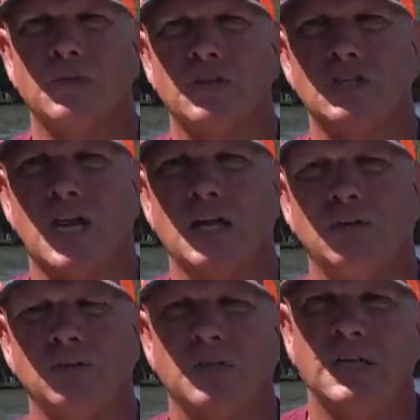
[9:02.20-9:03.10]
to the
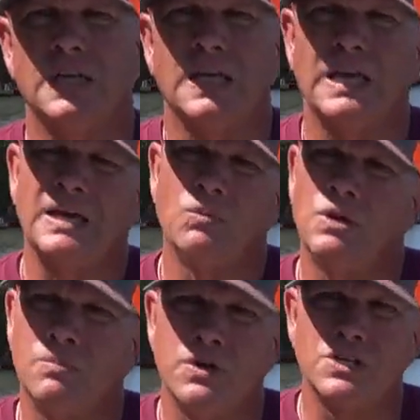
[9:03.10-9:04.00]
channel. And we
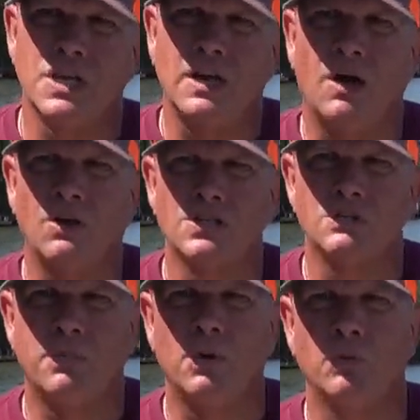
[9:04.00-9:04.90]
appreciate all the
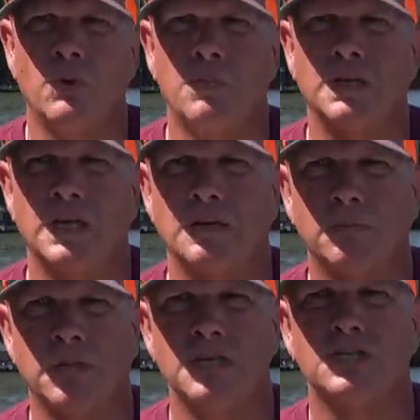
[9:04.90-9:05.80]
support we've been getting.
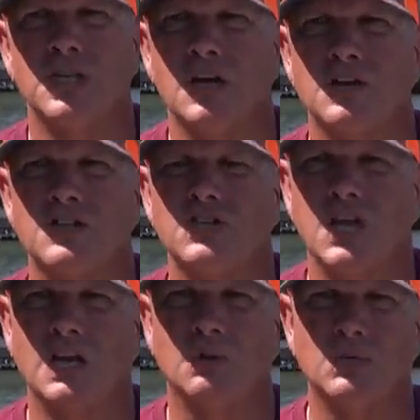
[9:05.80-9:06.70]
Please share this
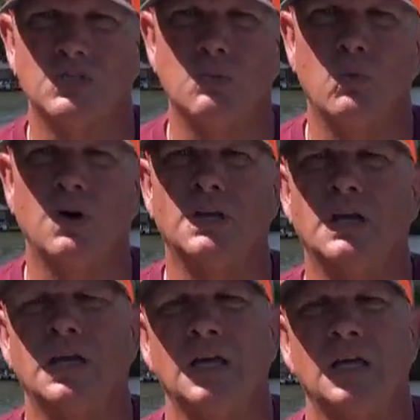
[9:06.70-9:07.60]
channel with someone
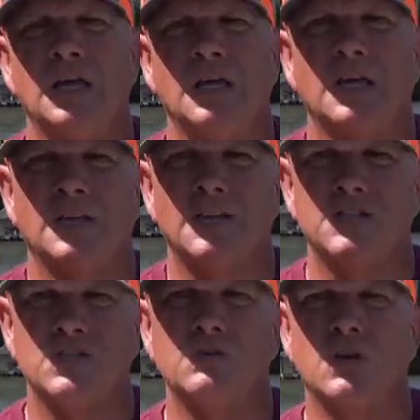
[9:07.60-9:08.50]

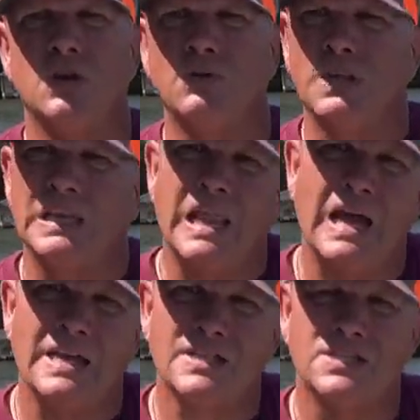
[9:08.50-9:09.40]
that you know that
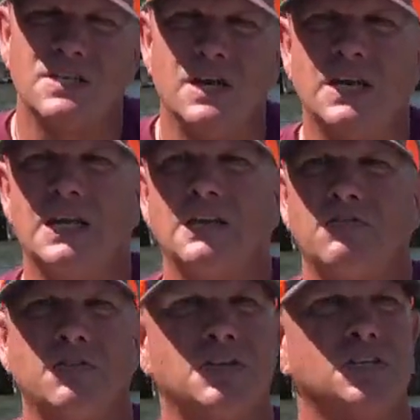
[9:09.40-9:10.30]
likes hunting and
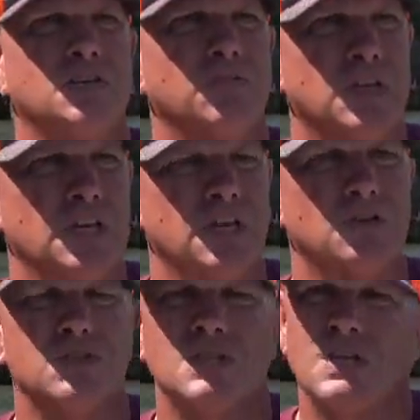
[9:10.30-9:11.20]
fishing
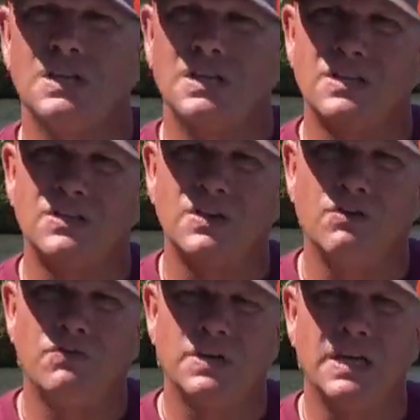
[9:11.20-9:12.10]
videos. Don't
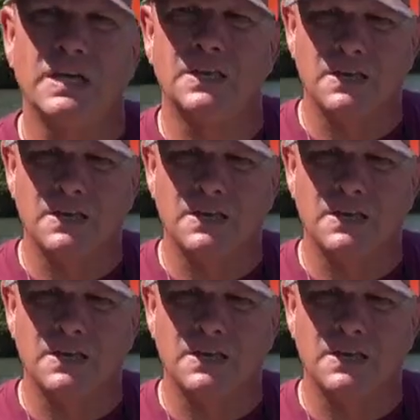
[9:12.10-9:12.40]
forget,